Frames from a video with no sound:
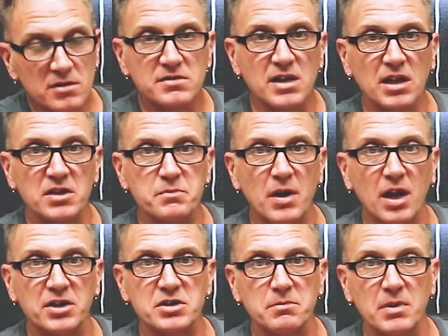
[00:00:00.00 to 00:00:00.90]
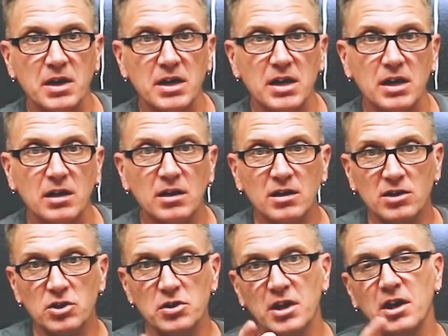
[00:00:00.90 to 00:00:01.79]
Stainless Polishing Mini Kit.
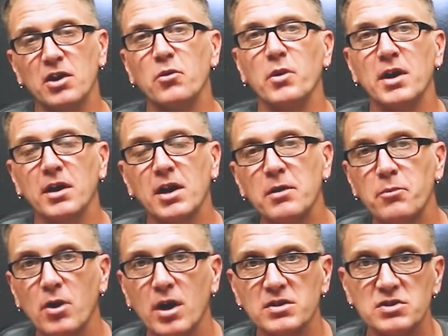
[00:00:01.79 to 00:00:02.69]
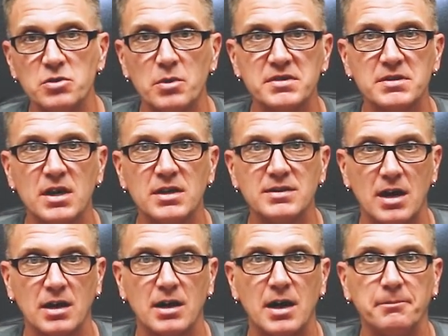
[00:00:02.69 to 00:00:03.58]
You can get it at
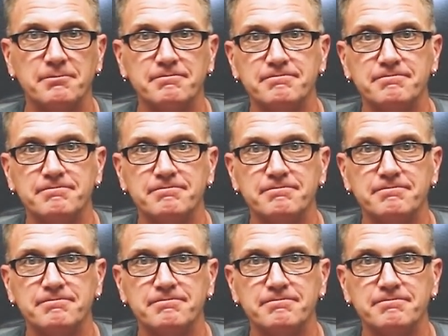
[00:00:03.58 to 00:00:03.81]
renegadeproductsusa.com.